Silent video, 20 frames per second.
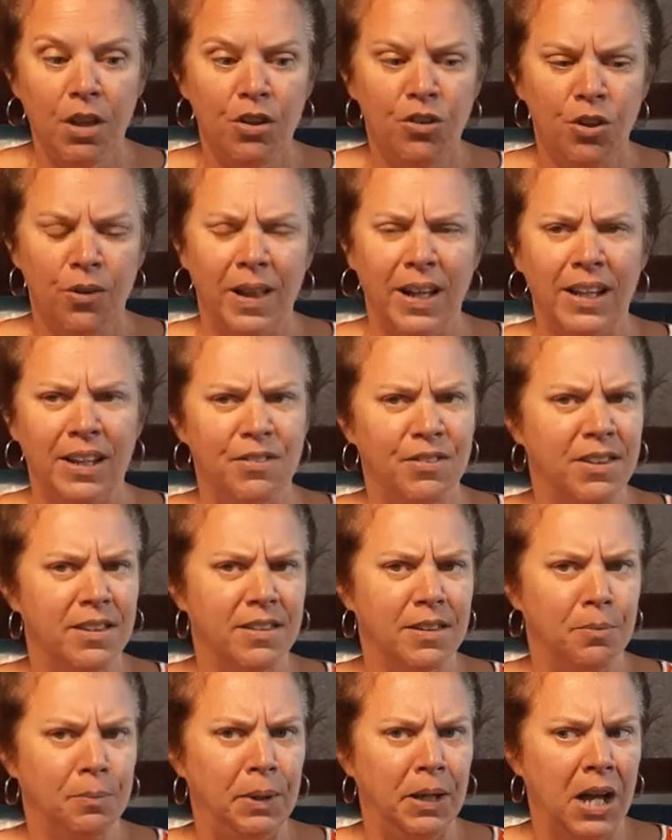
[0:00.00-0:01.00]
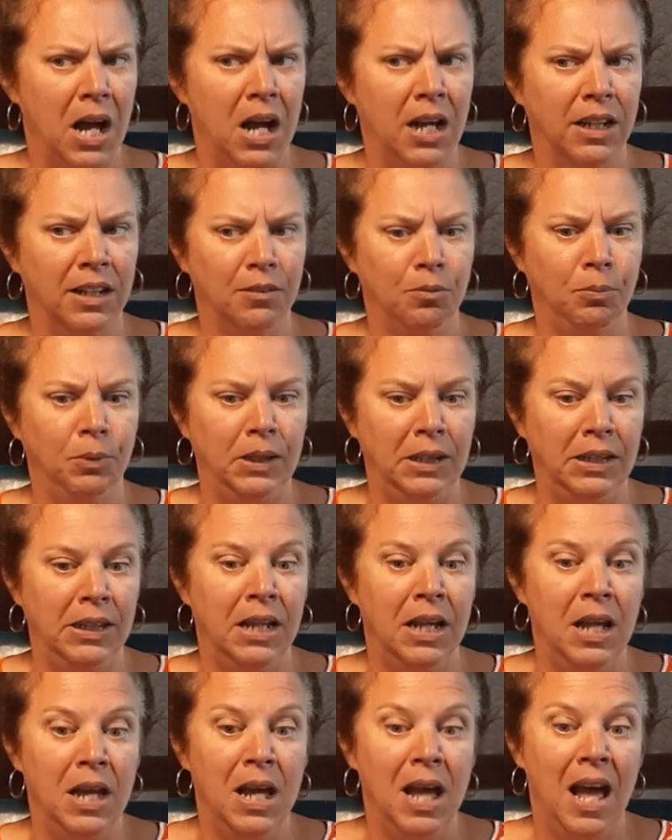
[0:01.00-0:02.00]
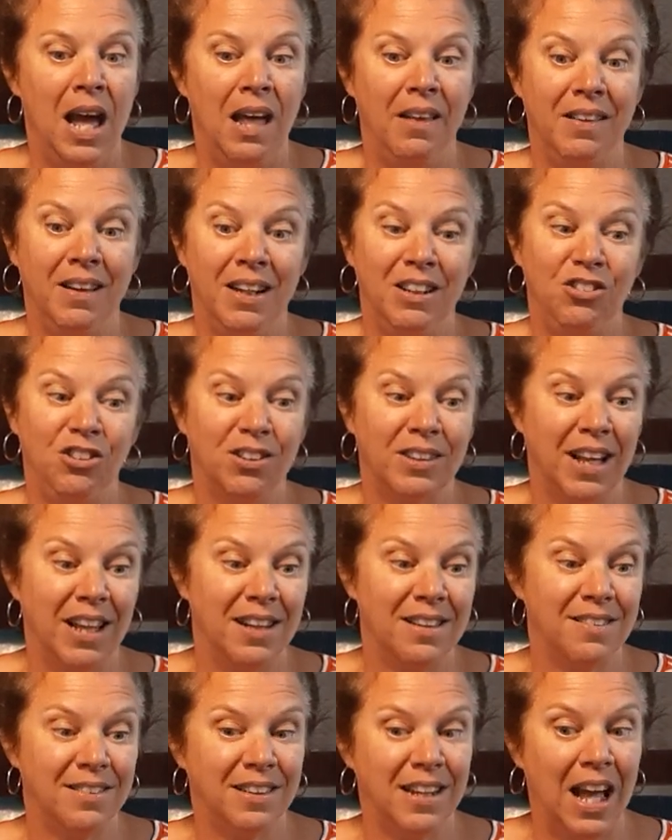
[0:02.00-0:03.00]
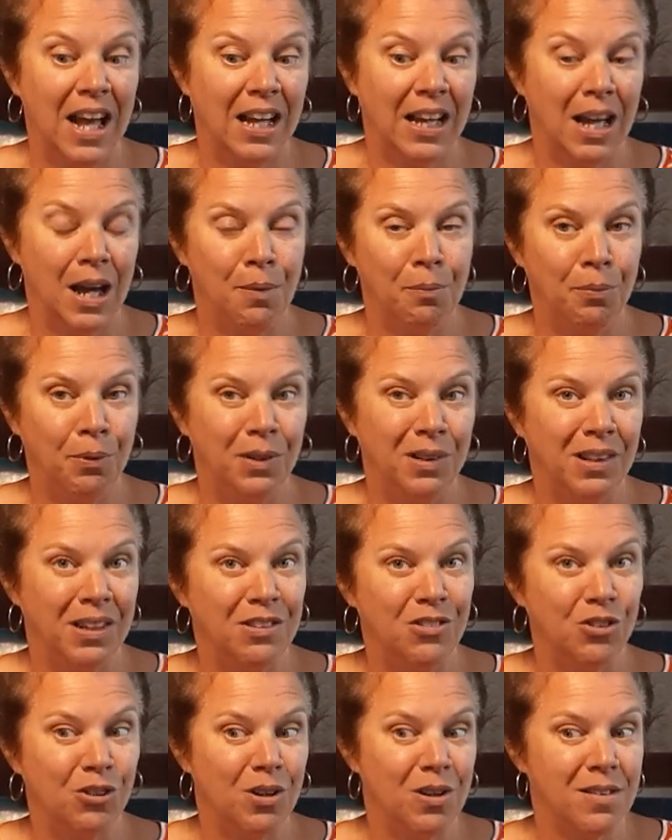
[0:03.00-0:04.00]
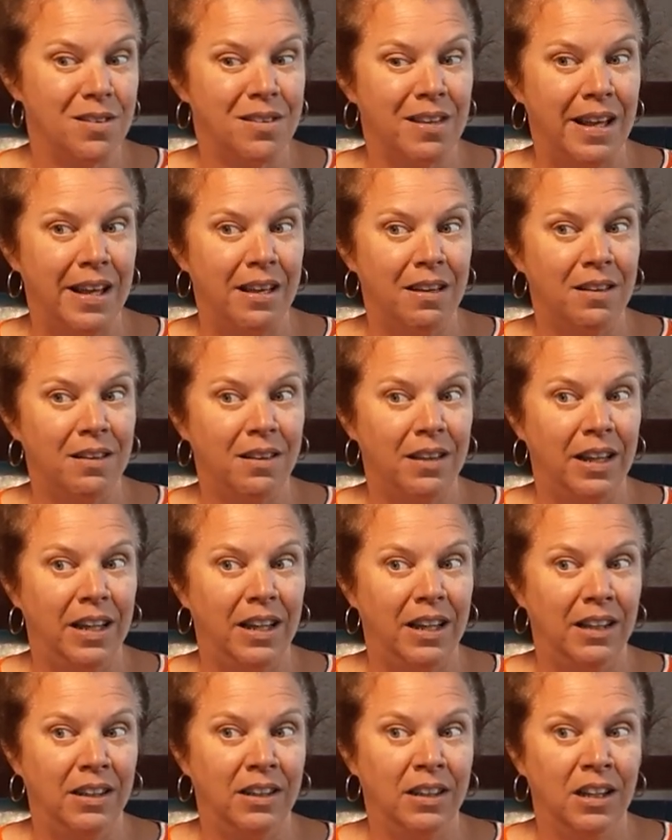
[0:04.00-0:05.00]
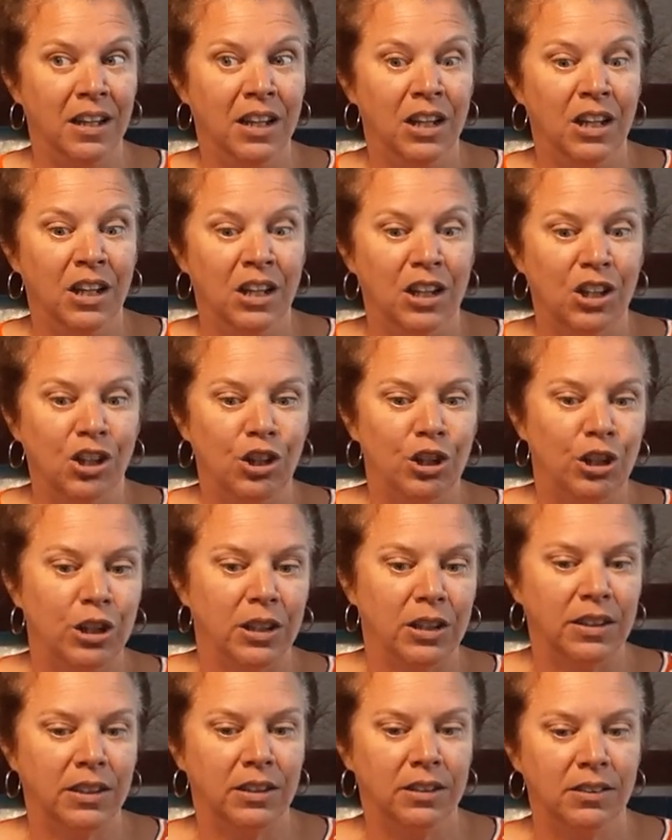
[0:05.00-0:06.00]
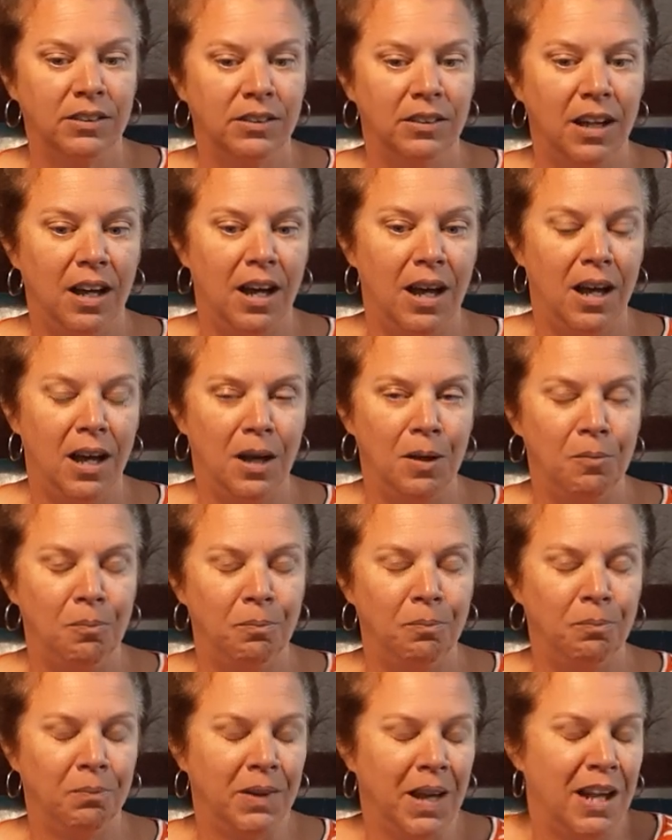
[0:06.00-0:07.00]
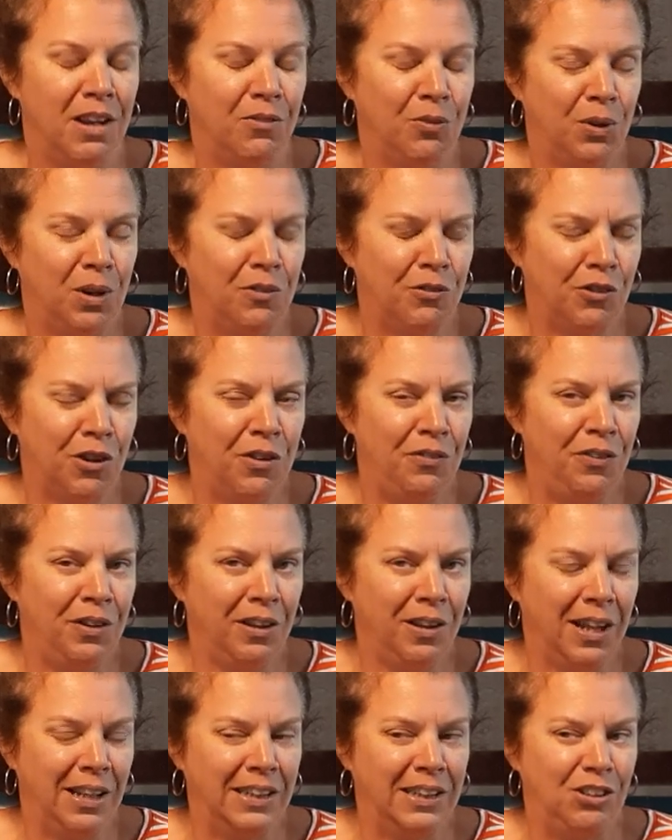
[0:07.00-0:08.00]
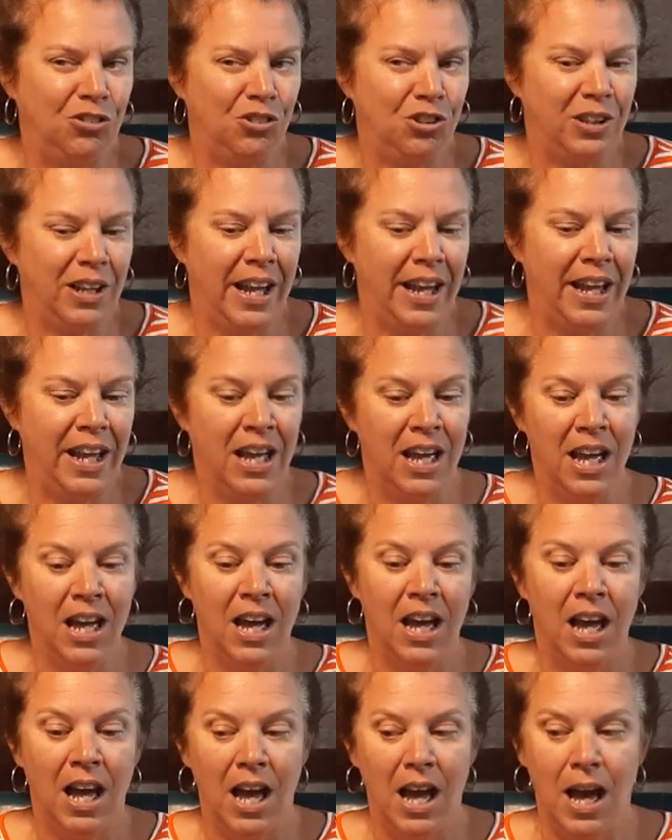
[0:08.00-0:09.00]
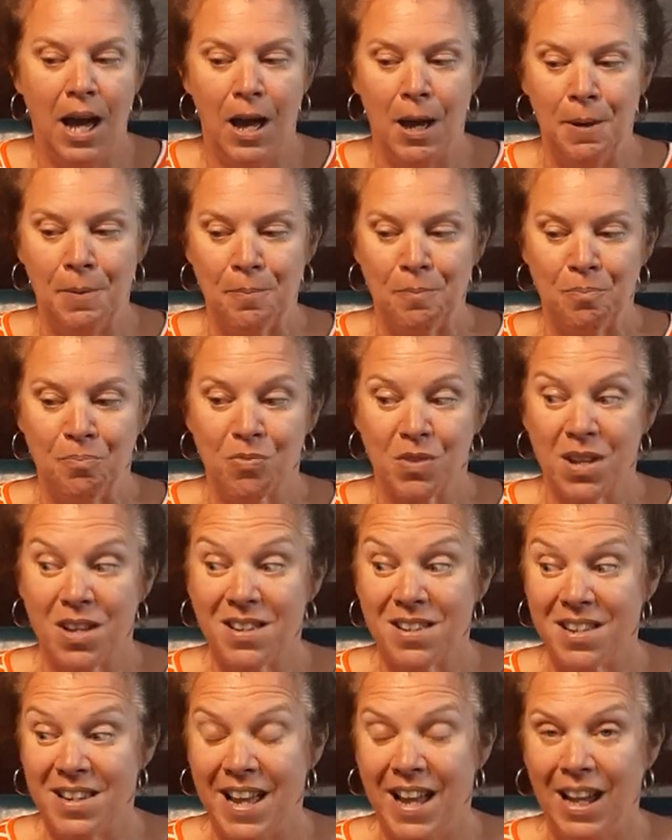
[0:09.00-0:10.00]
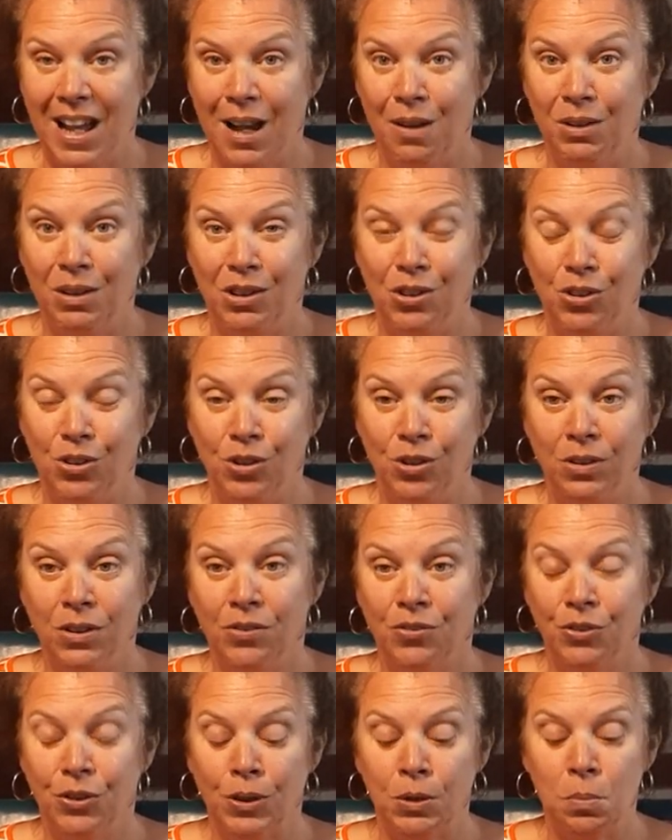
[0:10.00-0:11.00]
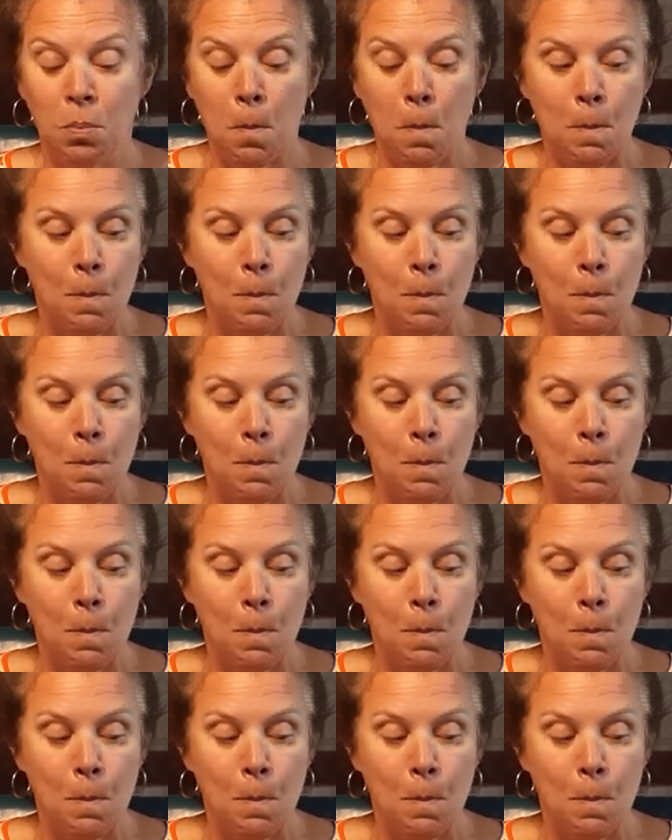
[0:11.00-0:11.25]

So that gives us a big hunk of meat. And then I just kind of stock up when things are on sale and cook um, kind of whatever I feel like each day. Um, today I went to two different